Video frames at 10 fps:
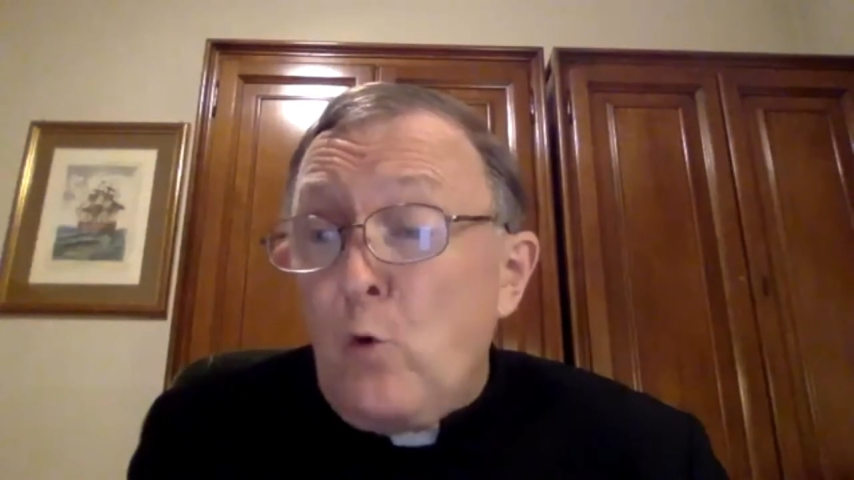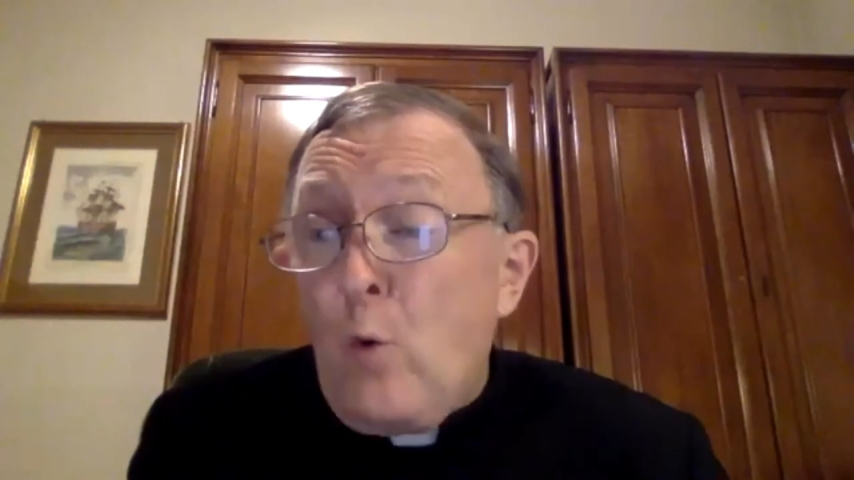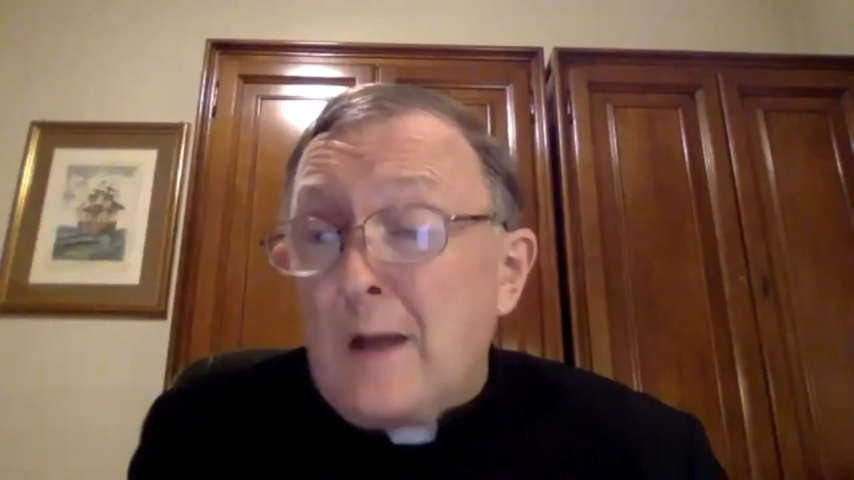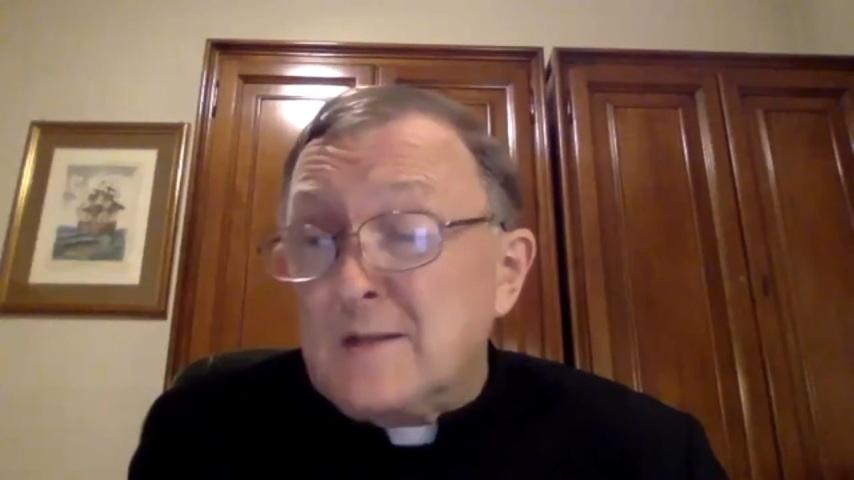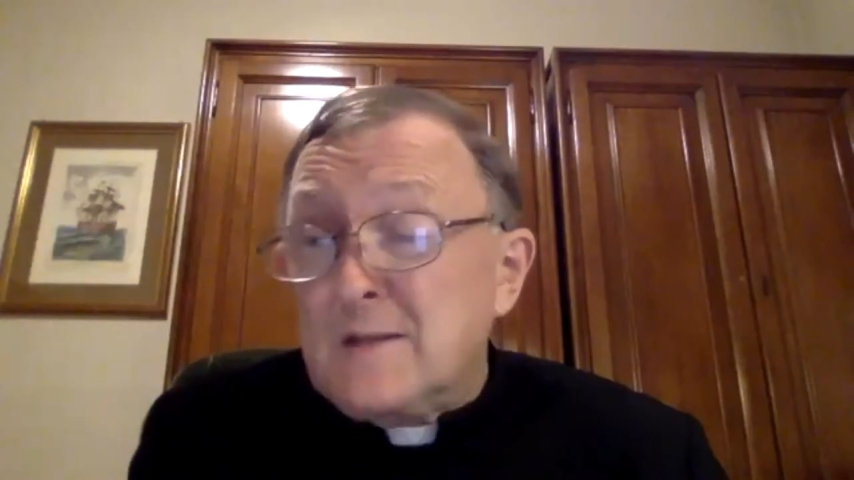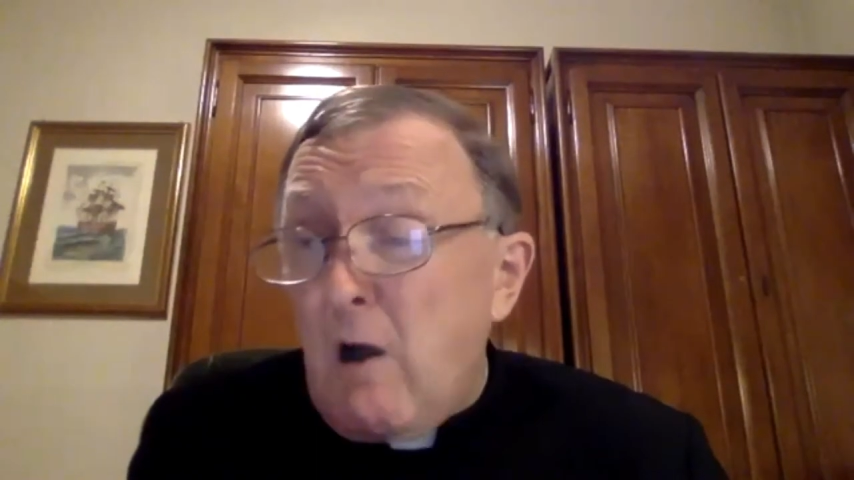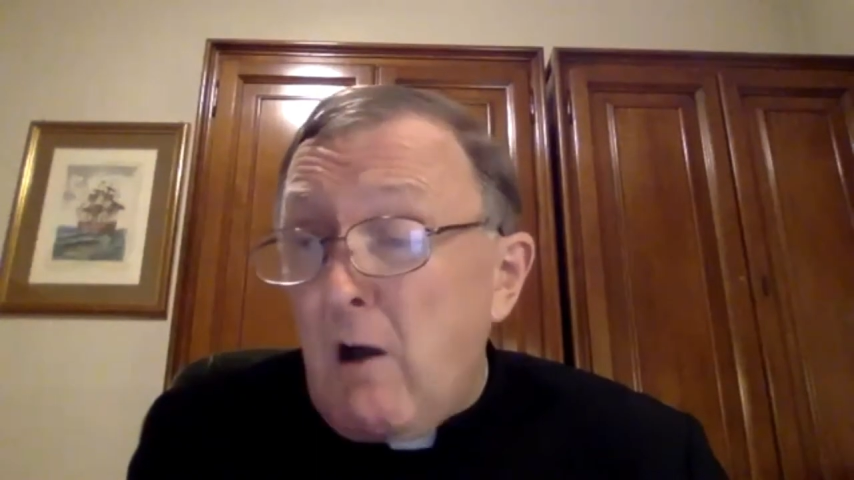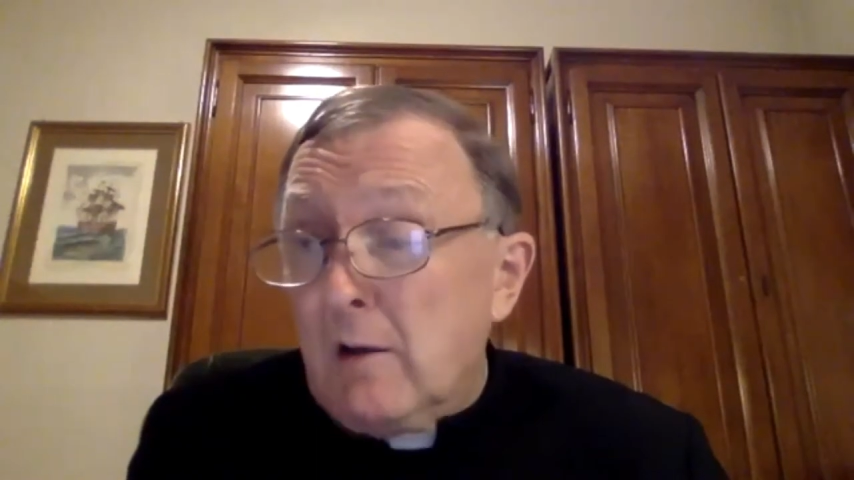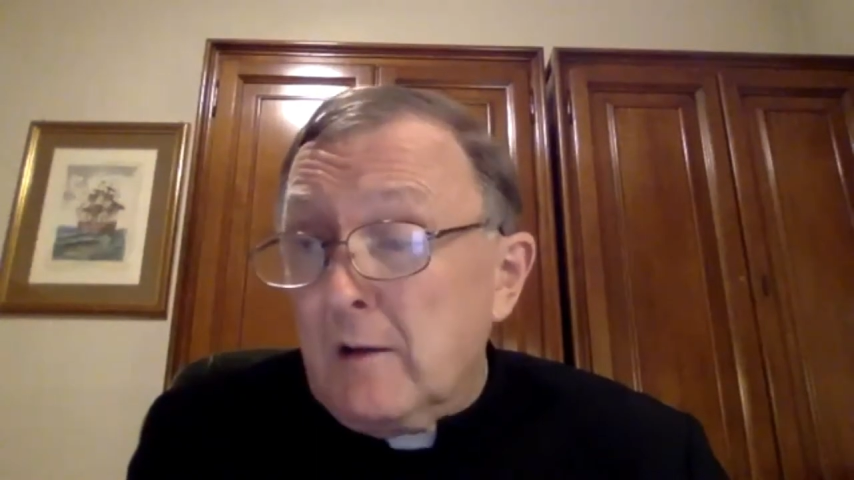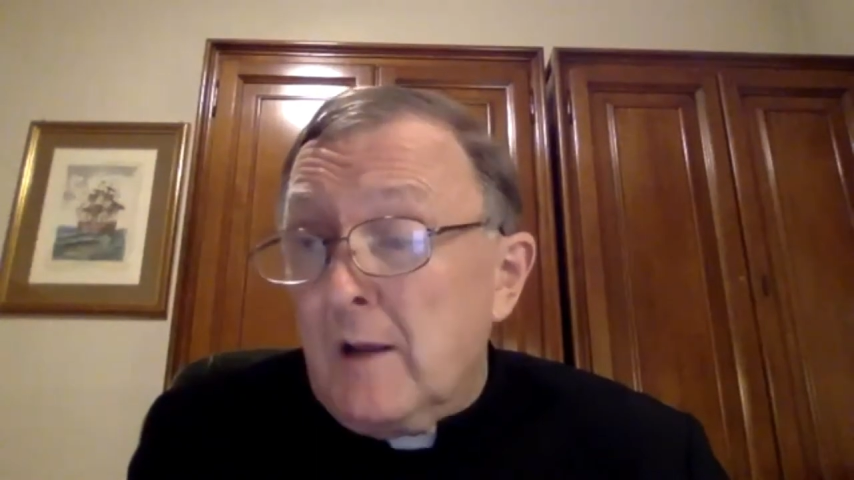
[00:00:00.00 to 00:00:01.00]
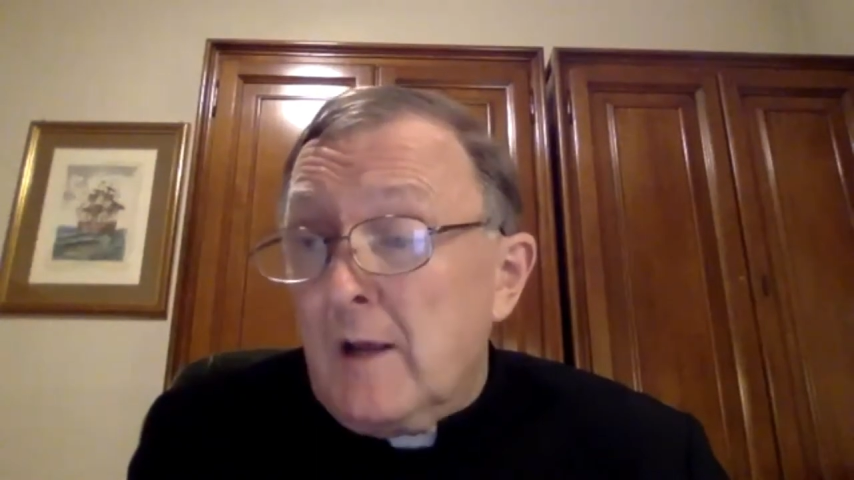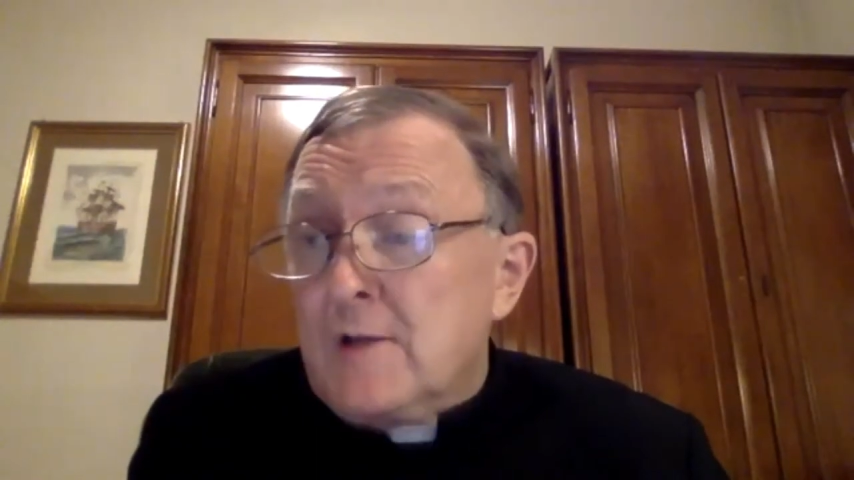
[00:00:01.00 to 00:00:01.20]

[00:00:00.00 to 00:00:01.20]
who has gone,